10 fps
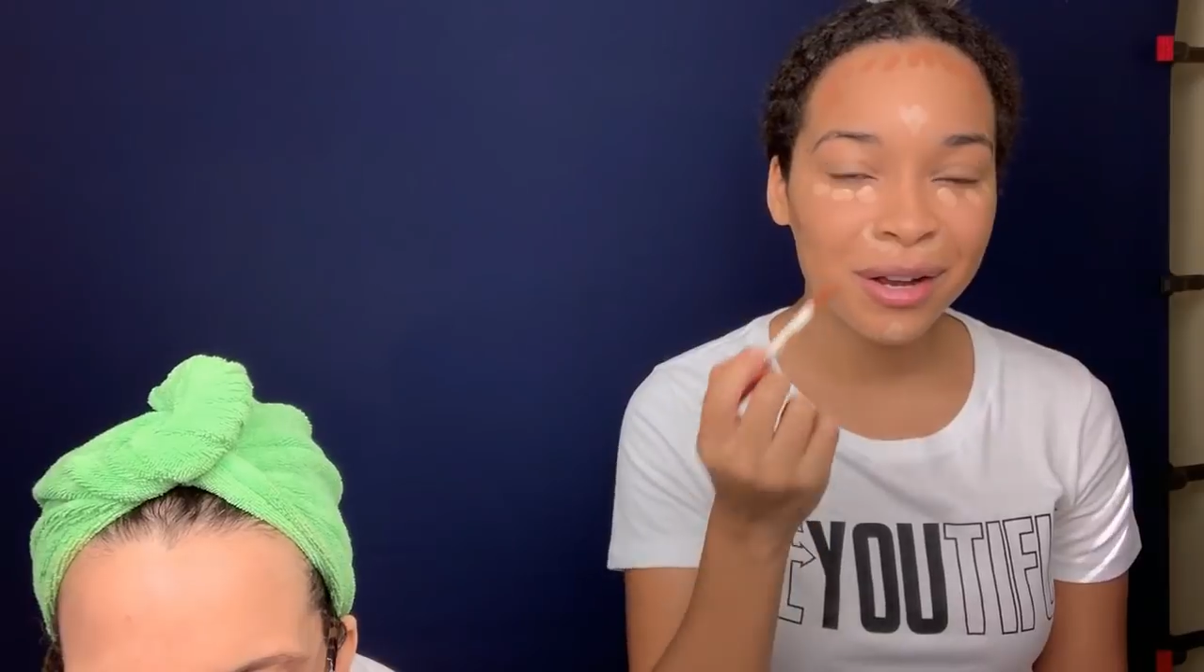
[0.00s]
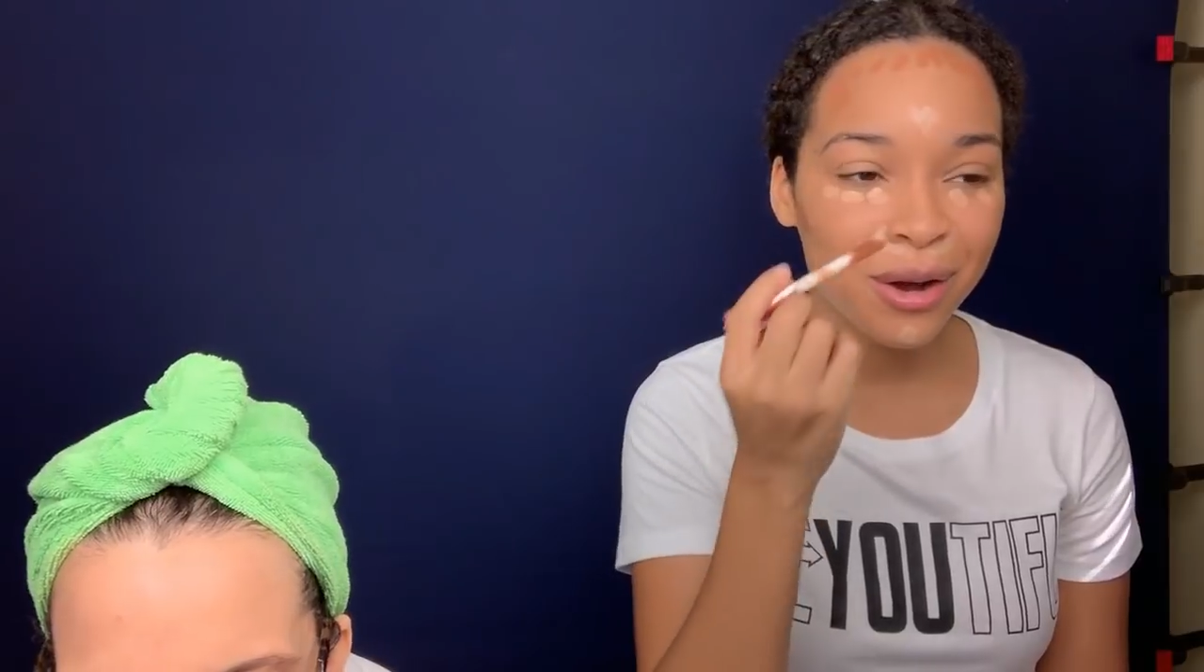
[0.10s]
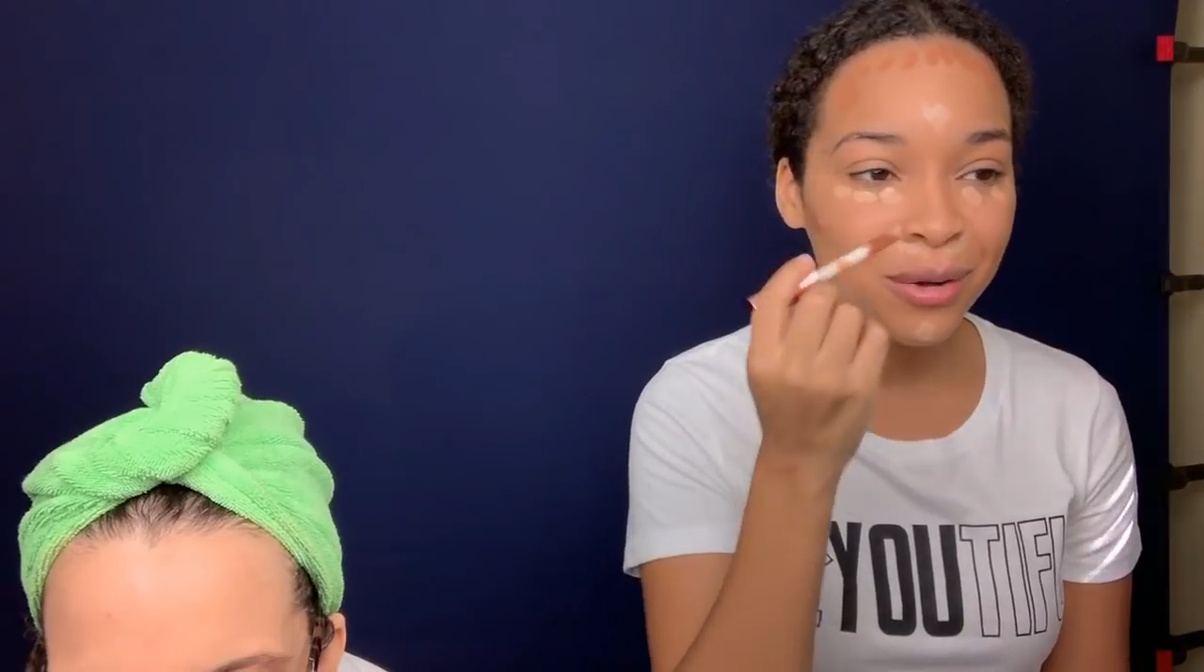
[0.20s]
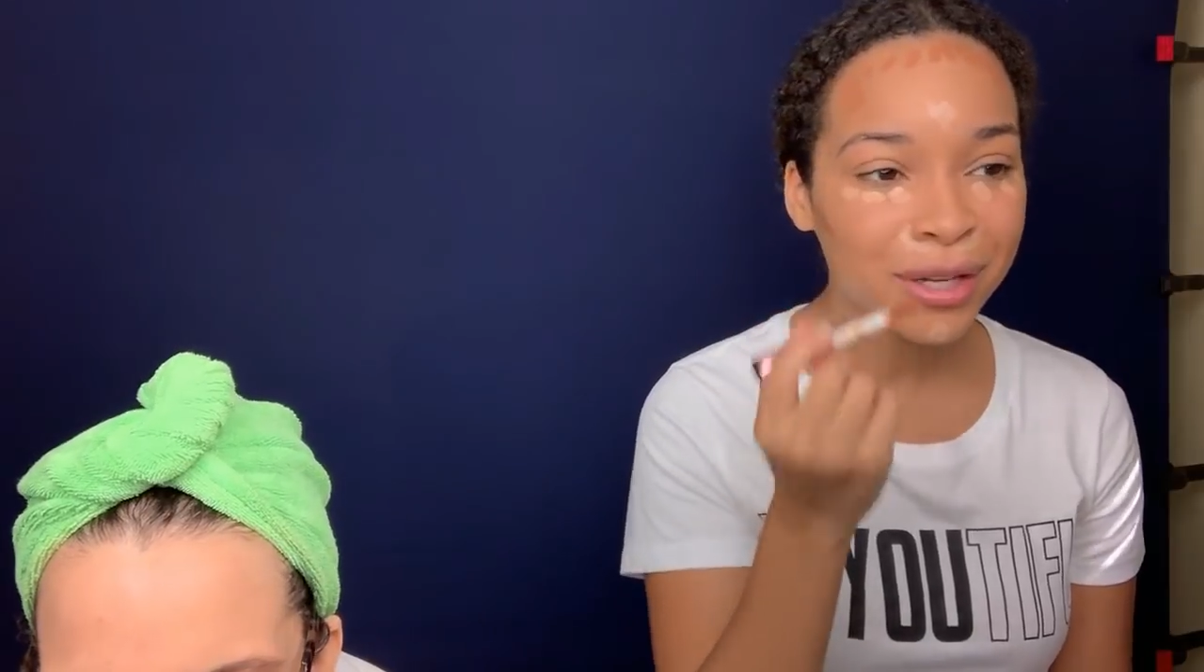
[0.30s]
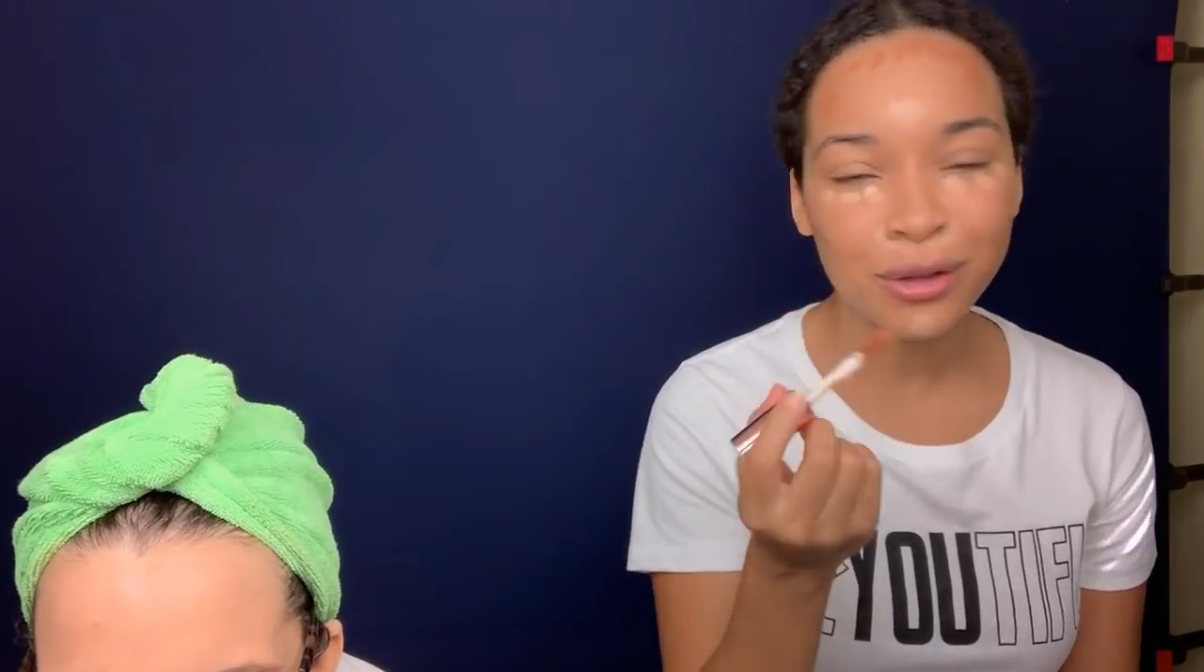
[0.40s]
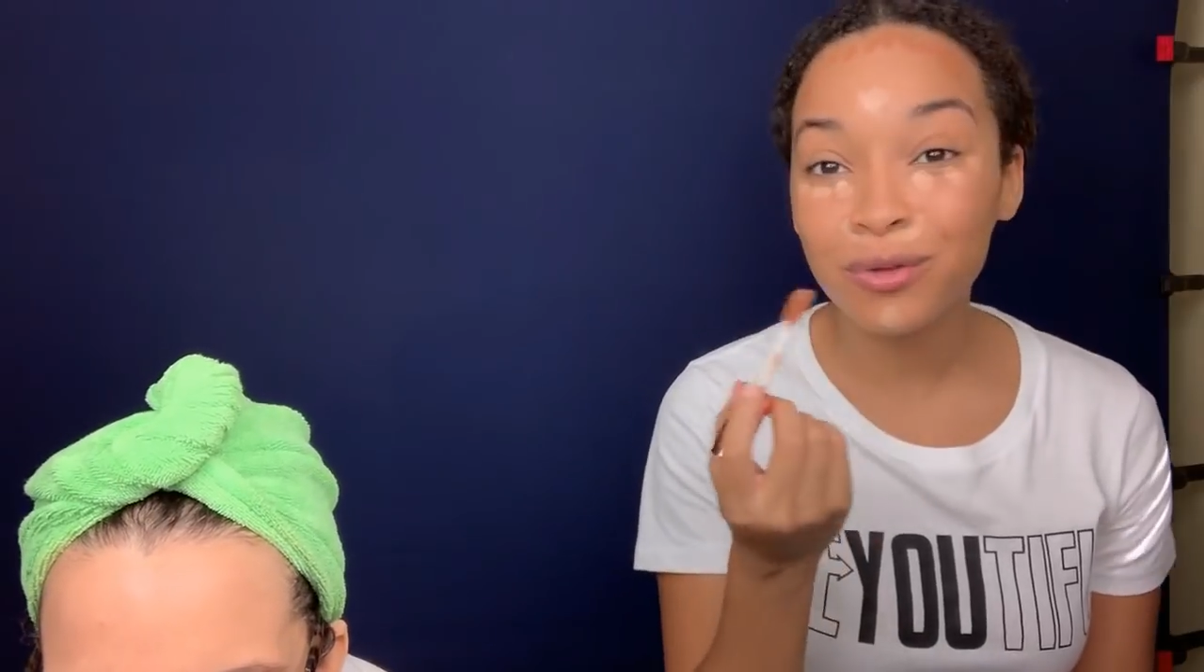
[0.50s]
and goes, like the